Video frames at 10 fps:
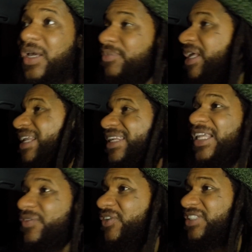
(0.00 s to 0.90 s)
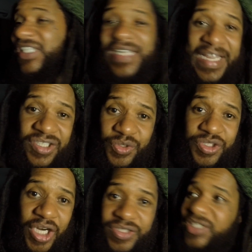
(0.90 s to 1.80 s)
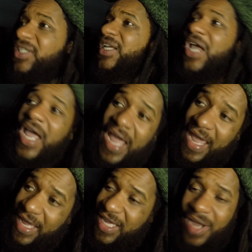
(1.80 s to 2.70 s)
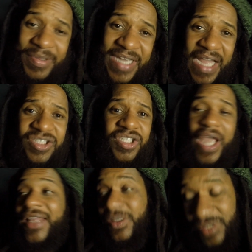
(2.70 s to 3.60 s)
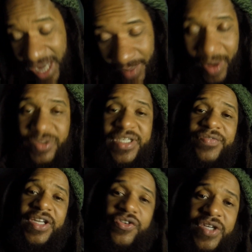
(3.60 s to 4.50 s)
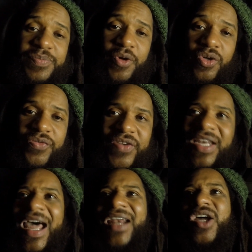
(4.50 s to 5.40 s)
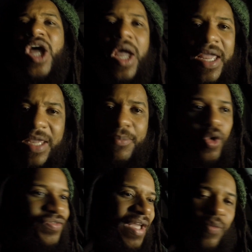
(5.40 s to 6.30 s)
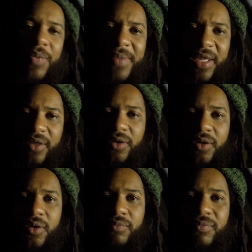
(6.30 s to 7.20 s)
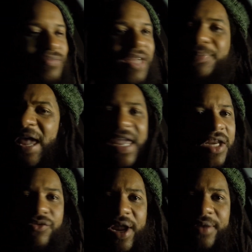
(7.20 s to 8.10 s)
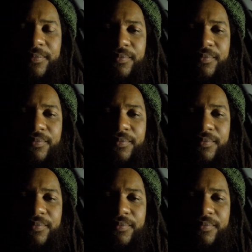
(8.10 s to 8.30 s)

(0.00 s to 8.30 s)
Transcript: up leaving Teaneck, New Jersey, and coming down to, at the time I was living in Greensboro, North Carolina, he moved in with me. Didn't pay any rent.